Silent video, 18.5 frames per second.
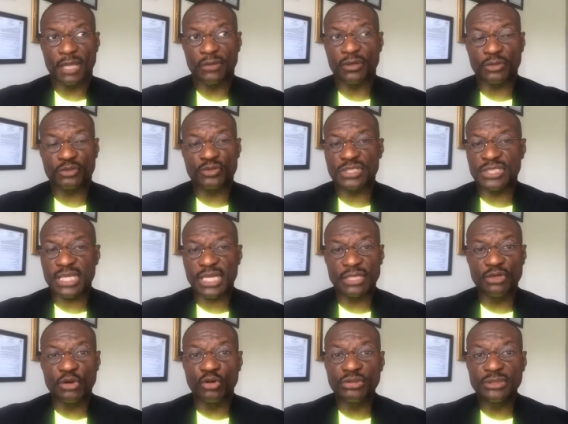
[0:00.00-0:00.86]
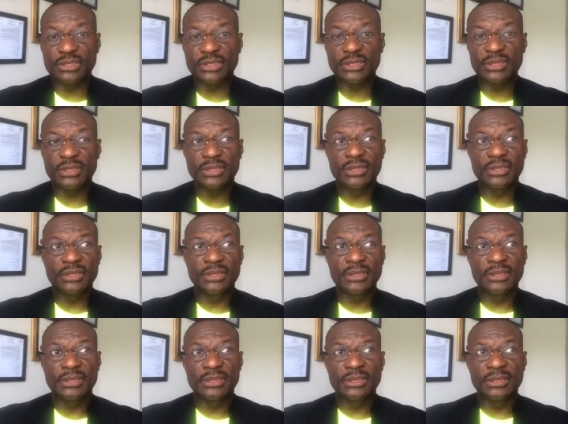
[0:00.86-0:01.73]
Not to say don't
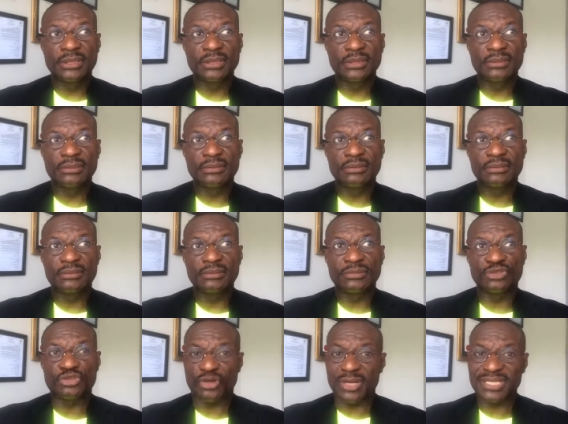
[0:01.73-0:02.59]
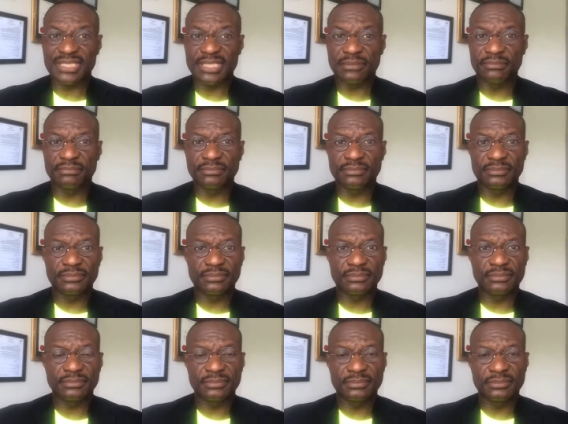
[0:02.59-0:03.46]
trust them
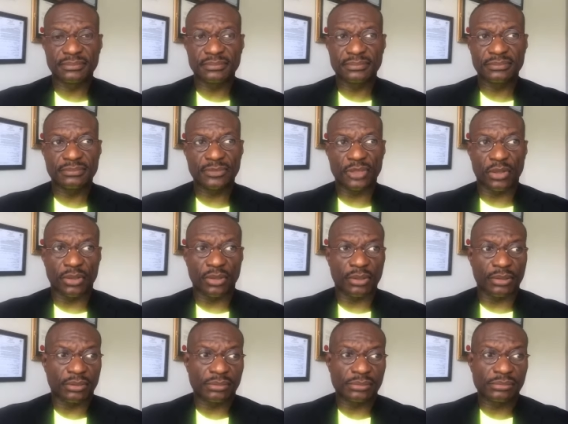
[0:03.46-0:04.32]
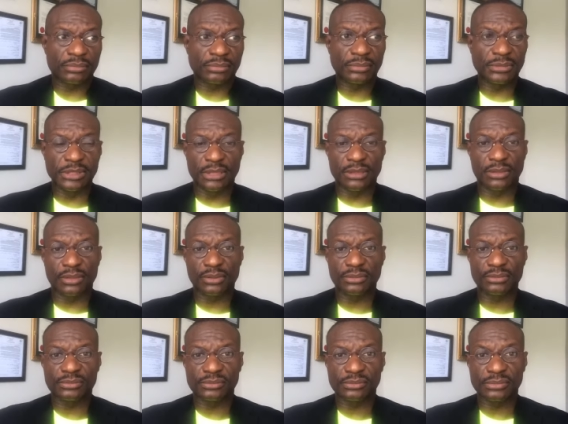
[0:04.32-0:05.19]
or, you
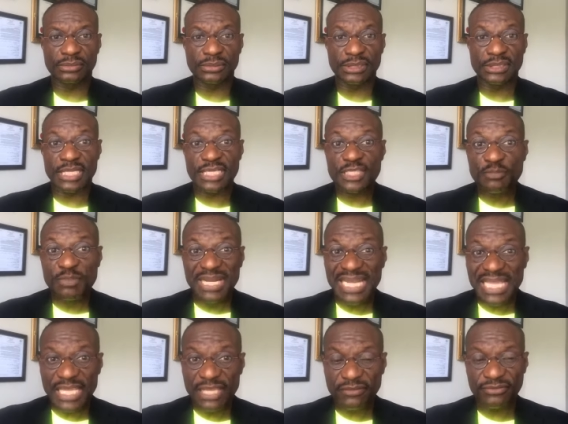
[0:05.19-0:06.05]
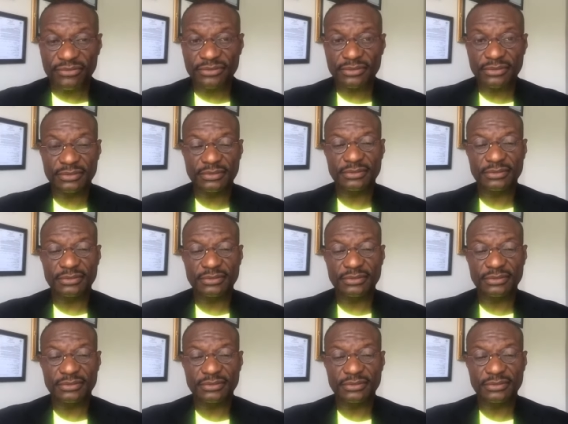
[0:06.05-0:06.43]
know, it says believe.